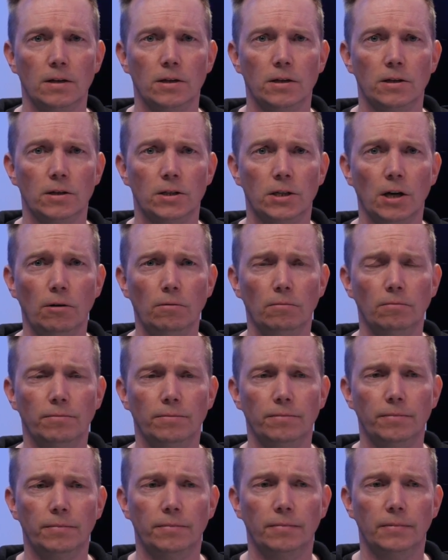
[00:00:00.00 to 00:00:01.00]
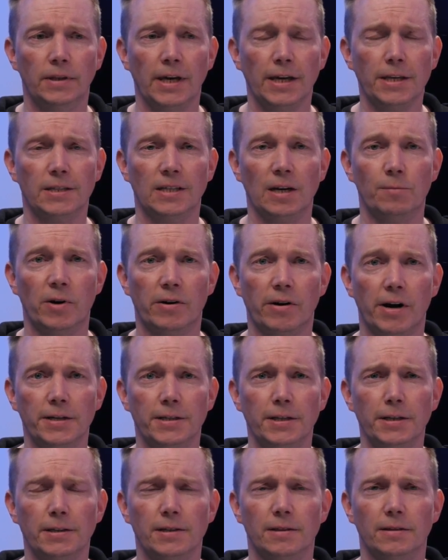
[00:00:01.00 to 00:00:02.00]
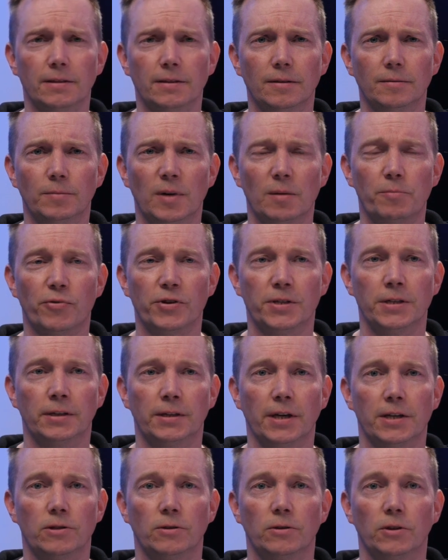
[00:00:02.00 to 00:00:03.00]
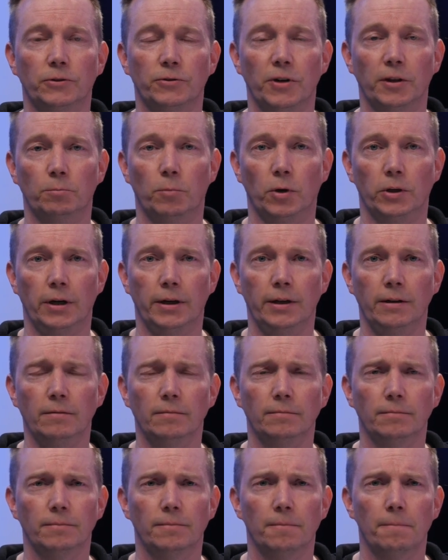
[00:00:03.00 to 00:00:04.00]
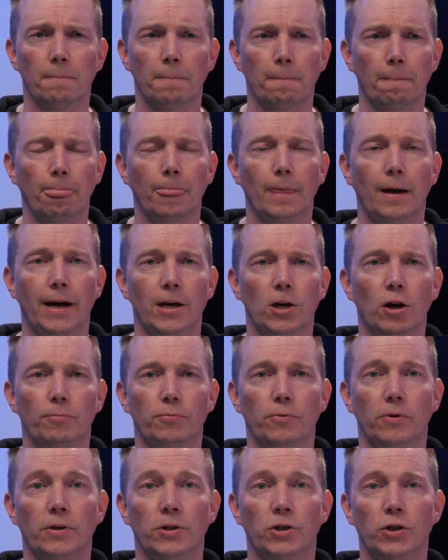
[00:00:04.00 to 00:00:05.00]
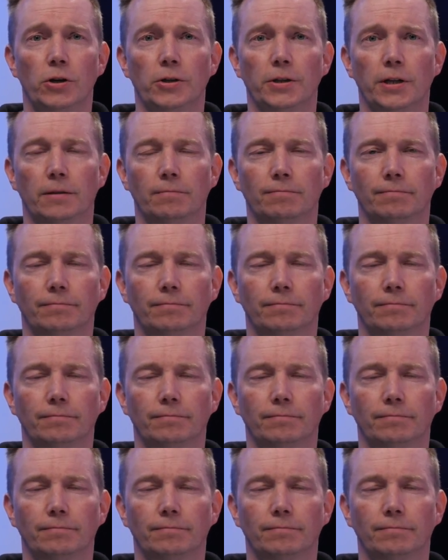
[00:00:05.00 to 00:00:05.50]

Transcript: So that summarizes my presentation on threat modeling. I hope you enjoyed it.